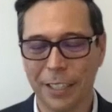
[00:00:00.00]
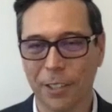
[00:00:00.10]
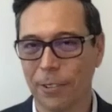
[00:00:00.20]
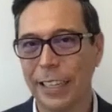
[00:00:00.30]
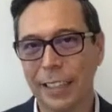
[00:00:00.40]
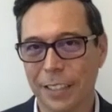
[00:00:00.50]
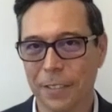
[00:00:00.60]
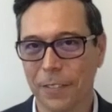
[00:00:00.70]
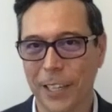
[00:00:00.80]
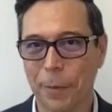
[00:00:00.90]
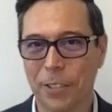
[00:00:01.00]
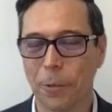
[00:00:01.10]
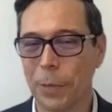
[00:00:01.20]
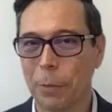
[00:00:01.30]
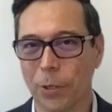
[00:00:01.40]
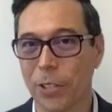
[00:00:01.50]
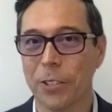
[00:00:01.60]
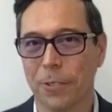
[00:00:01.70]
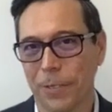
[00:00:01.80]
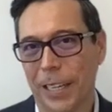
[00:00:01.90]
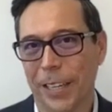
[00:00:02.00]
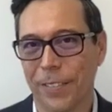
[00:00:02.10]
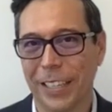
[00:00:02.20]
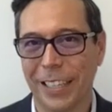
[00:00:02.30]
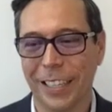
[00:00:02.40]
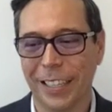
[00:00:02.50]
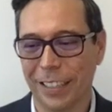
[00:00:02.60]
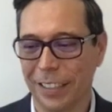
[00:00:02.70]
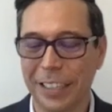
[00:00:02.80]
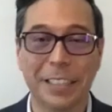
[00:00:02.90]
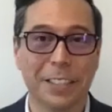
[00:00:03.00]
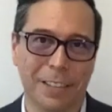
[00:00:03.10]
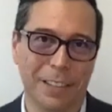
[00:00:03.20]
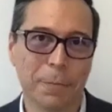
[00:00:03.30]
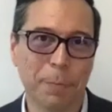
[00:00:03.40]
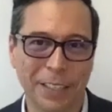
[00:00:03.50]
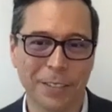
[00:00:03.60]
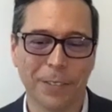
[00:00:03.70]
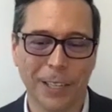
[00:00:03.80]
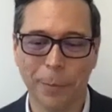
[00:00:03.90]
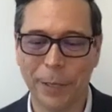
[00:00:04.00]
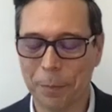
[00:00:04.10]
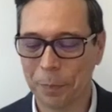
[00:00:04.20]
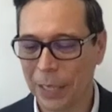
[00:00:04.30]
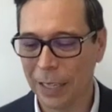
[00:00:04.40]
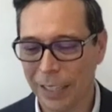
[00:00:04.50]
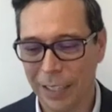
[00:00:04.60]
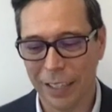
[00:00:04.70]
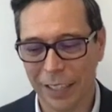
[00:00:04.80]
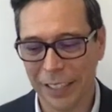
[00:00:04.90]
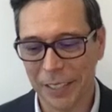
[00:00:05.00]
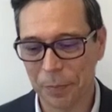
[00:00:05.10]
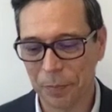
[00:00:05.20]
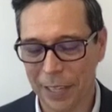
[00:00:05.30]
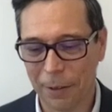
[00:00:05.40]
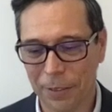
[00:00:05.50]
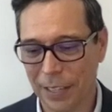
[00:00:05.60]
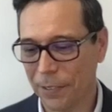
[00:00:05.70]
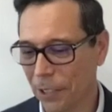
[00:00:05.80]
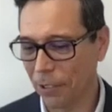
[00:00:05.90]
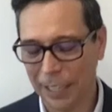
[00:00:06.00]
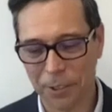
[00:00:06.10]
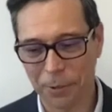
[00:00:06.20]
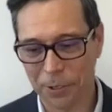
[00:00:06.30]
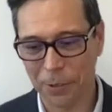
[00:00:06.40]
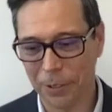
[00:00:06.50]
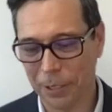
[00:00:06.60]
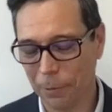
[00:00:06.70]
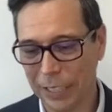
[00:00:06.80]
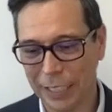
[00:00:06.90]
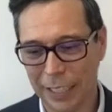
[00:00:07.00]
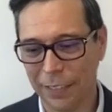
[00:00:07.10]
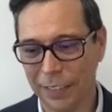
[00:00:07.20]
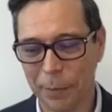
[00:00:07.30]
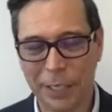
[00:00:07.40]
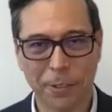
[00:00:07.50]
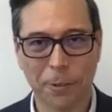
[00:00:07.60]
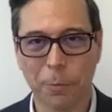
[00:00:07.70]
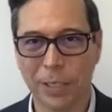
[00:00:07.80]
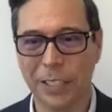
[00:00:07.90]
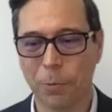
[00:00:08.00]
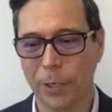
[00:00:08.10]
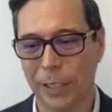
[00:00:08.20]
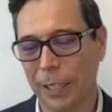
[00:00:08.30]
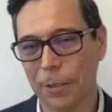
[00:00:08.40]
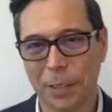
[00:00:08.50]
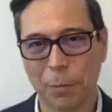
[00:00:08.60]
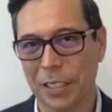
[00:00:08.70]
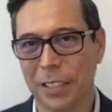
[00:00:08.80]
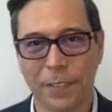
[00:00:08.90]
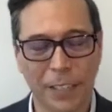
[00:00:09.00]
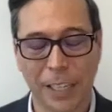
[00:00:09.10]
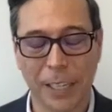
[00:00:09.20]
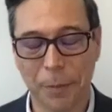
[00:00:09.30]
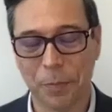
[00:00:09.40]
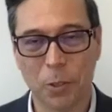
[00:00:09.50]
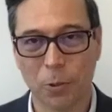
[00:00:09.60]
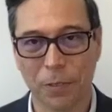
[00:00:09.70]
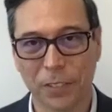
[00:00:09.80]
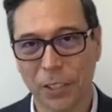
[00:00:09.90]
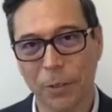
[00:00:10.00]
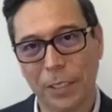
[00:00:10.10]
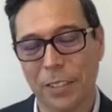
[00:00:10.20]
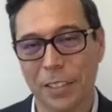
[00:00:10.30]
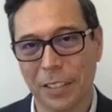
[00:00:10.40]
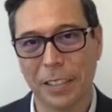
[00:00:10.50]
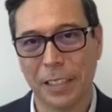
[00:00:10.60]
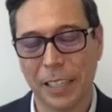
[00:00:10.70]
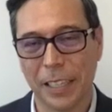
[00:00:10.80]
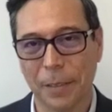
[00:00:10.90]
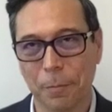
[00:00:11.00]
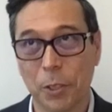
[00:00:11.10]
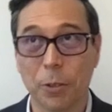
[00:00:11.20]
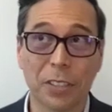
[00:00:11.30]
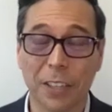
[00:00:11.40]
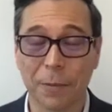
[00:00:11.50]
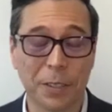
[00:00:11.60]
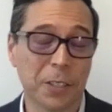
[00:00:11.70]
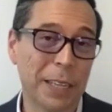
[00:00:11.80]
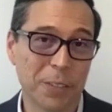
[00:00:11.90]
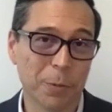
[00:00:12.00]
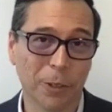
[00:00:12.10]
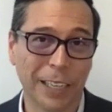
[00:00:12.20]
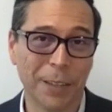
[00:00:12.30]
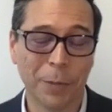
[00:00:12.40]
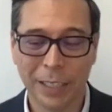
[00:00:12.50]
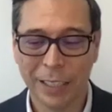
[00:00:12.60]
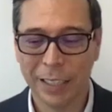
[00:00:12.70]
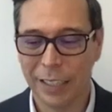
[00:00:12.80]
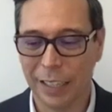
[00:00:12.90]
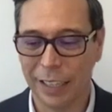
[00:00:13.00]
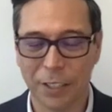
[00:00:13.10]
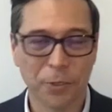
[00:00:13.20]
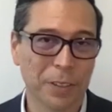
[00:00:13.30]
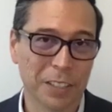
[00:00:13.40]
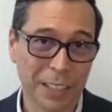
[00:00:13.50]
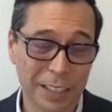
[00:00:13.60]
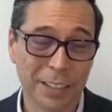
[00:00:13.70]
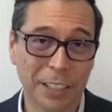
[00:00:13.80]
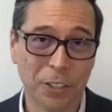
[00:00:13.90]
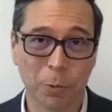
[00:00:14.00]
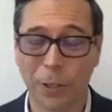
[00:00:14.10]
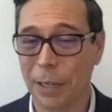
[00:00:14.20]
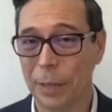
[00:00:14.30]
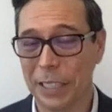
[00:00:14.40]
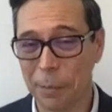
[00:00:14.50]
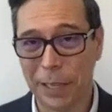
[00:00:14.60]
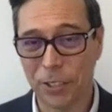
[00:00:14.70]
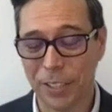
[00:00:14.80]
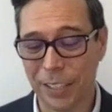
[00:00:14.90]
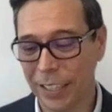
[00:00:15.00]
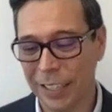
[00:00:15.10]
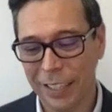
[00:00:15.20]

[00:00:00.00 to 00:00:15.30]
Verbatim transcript: know create these environments so people could survive in in the space environment um, that was after graduate school and it really kind of led me into a place where i was able to um, sort of go into the uh, us government space program and join this constellation program like you mentioned